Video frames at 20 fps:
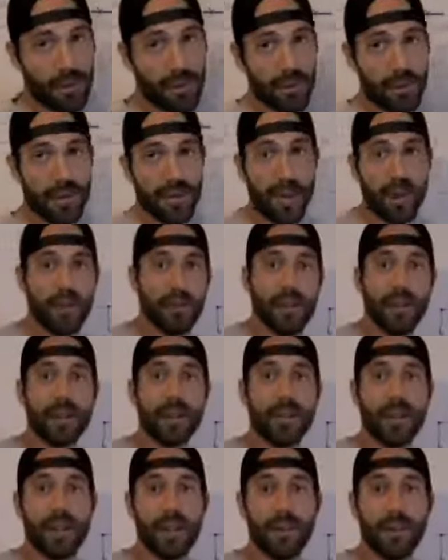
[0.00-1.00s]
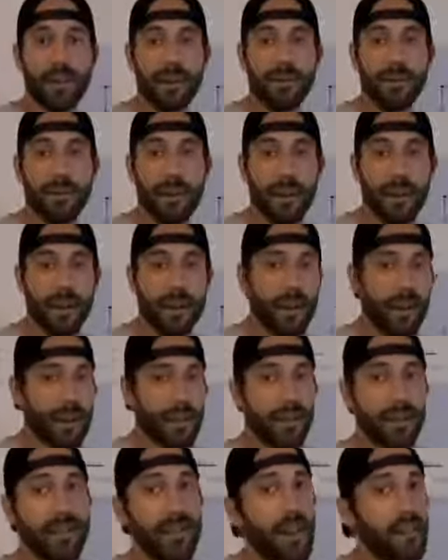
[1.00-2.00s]
or the south end of that runway, and
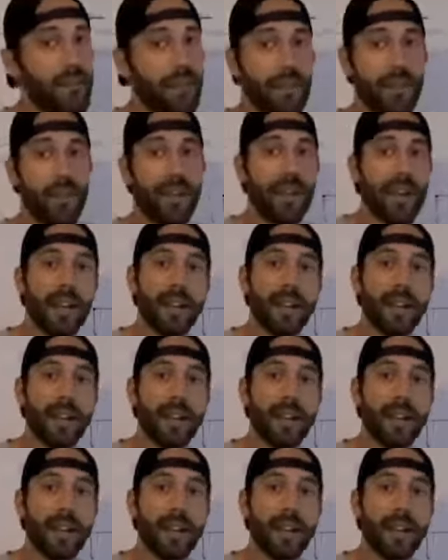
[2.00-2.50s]
it definitely